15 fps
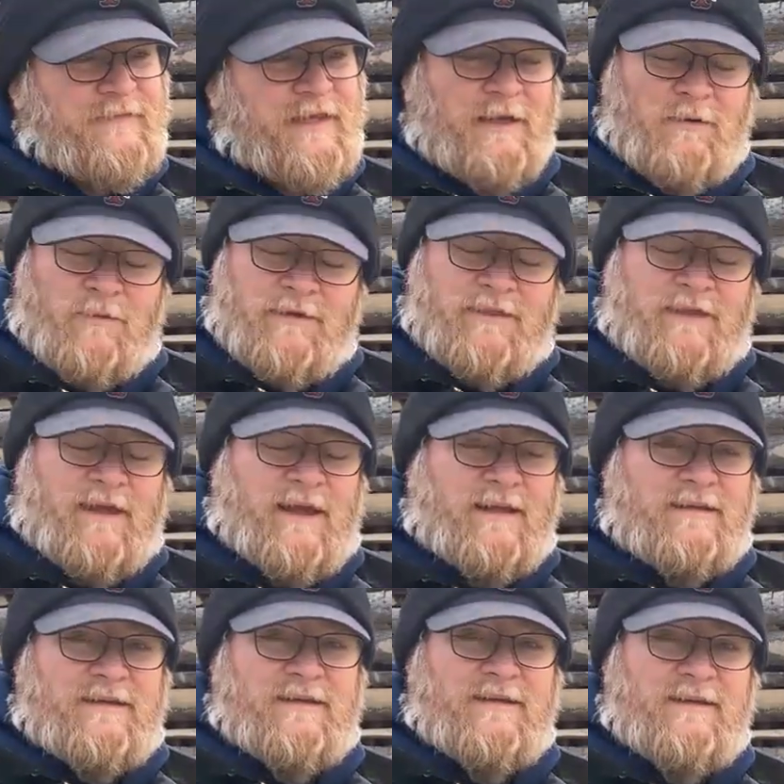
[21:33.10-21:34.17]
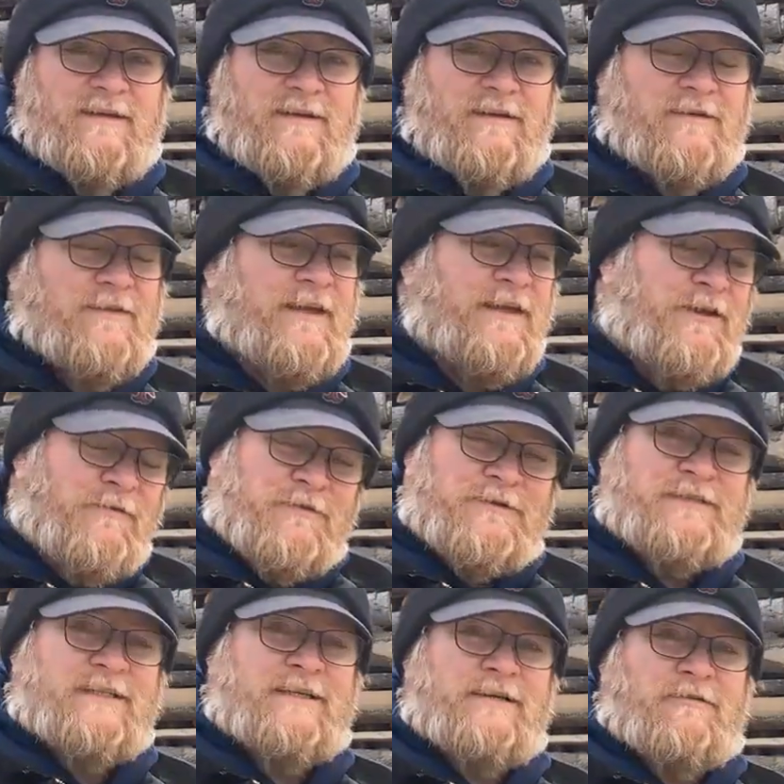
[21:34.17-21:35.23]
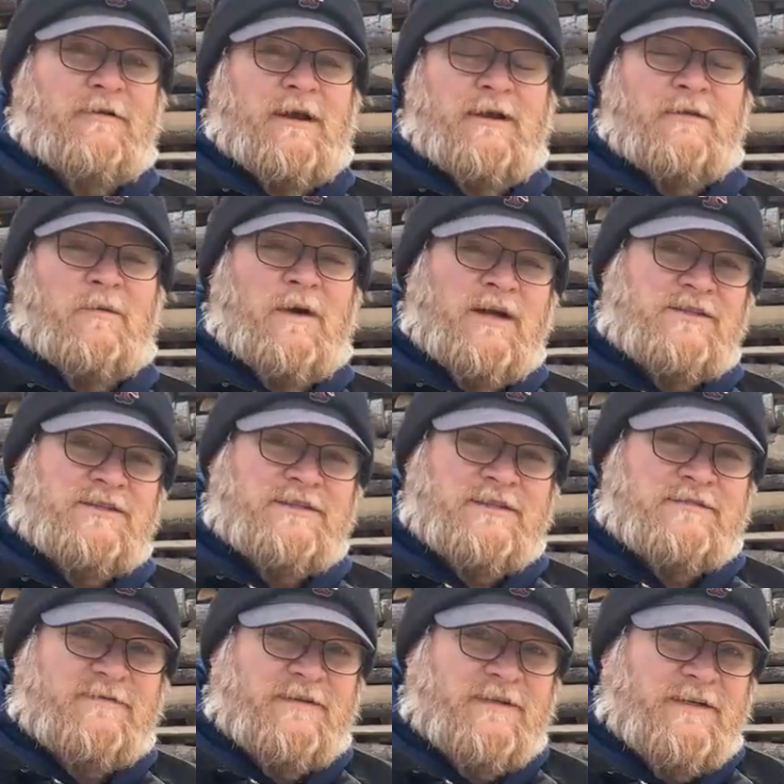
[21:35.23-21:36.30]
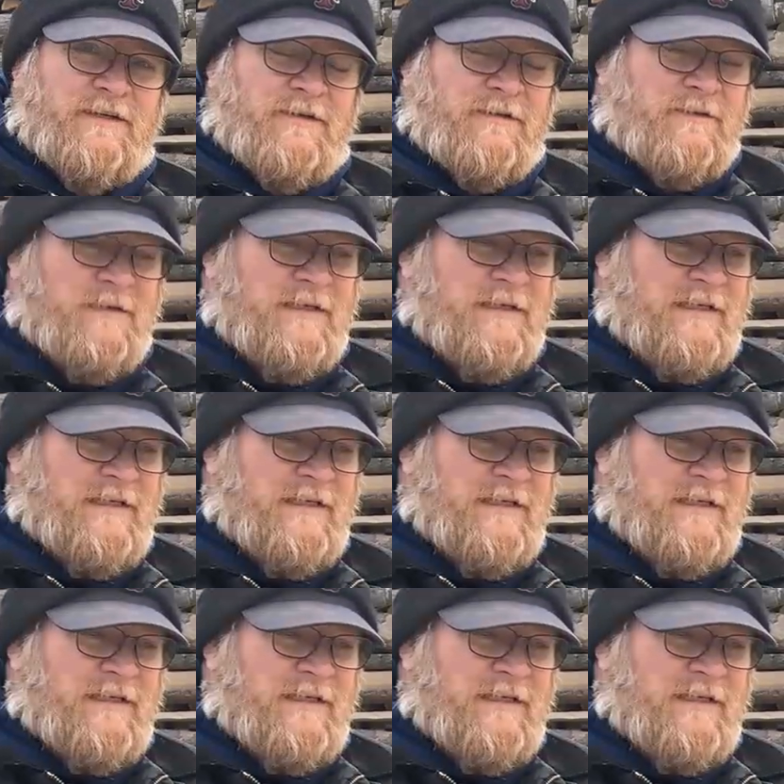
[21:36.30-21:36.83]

And with that, you know, thank you for sticking around and watching this video.